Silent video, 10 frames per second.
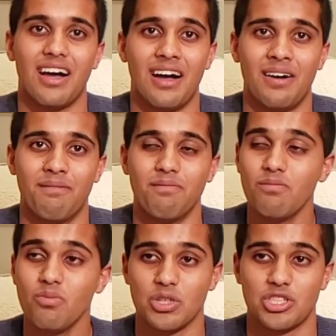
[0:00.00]

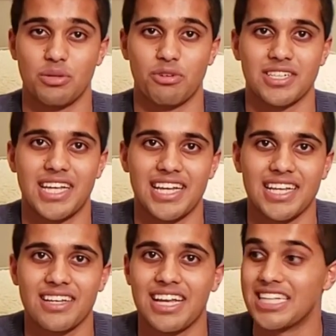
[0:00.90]
was super
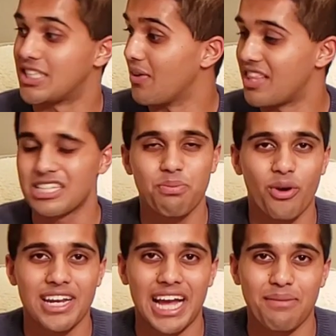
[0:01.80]
exciting. And so at this
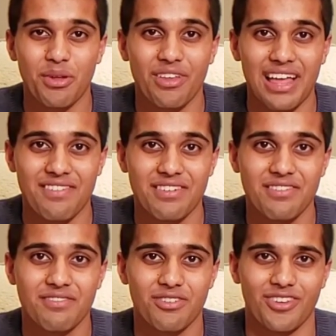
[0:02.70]
point, I'm
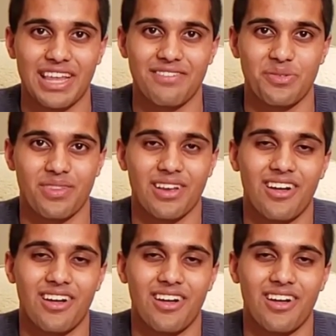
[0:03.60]
11 for 11 with